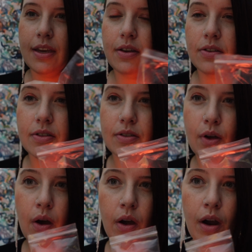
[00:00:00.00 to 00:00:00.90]

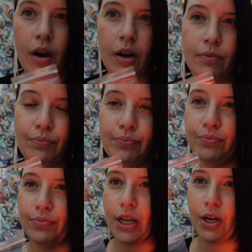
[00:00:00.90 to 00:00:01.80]
These are,
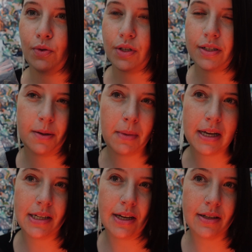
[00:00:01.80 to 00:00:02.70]
just some
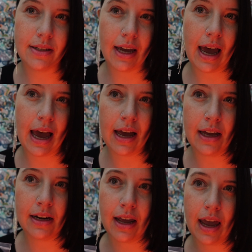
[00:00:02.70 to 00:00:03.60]
ideas I
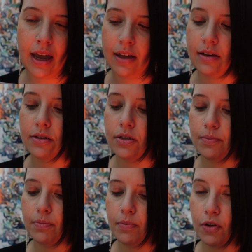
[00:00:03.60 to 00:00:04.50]
had, and
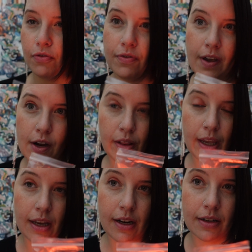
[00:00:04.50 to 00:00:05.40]
they're
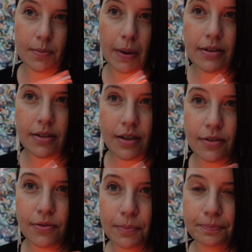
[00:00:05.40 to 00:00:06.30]
fairly
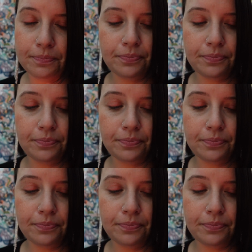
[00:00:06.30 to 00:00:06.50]
inexpensive.